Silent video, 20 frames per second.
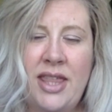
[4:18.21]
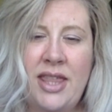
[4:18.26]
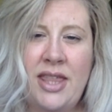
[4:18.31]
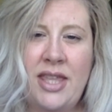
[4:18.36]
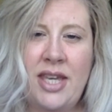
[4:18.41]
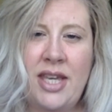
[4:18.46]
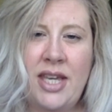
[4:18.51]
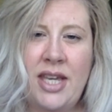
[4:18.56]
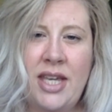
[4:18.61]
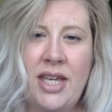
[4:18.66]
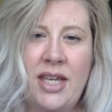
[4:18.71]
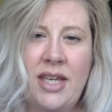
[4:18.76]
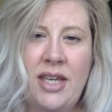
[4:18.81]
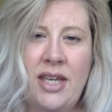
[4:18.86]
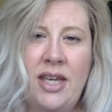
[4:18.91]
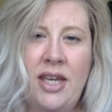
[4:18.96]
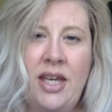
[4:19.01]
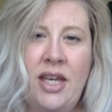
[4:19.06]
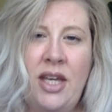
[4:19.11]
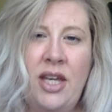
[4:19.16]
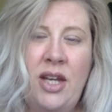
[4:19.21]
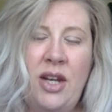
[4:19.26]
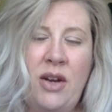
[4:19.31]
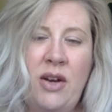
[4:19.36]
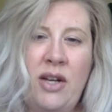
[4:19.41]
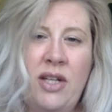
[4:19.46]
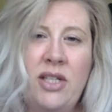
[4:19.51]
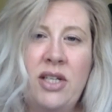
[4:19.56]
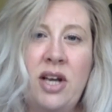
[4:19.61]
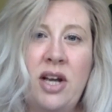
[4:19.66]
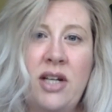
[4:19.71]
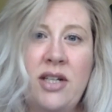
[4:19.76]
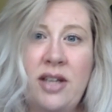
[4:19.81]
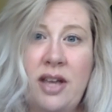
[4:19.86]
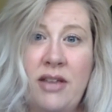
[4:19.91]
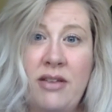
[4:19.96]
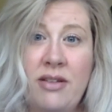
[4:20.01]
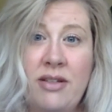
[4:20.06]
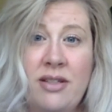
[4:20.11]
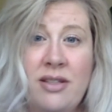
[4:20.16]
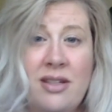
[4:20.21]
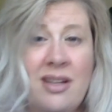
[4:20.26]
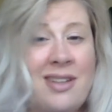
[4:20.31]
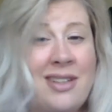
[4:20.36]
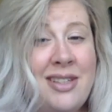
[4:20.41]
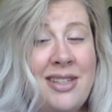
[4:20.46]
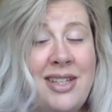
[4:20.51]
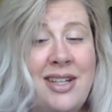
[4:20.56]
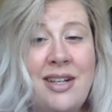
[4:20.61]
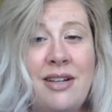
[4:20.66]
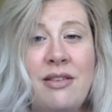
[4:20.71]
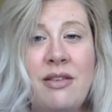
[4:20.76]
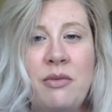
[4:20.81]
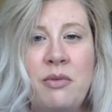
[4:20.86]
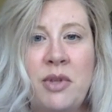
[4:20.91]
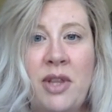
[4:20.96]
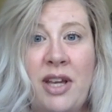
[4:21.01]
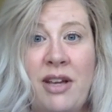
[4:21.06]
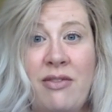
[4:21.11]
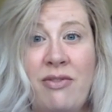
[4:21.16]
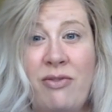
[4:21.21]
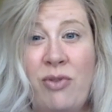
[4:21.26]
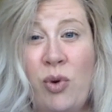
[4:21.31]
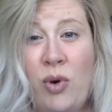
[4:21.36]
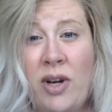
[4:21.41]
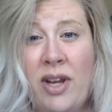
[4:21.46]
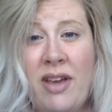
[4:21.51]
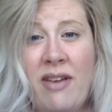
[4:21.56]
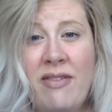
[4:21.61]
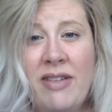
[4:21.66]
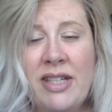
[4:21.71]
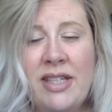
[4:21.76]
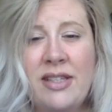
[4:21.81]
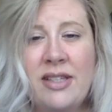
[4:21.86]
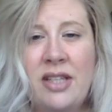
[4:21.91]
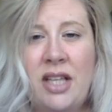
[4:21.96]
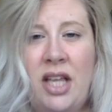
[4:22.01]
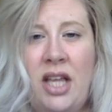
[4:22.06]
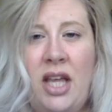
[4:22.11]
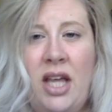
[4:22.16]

think, I talked to other consultants there. There were like 40 of us.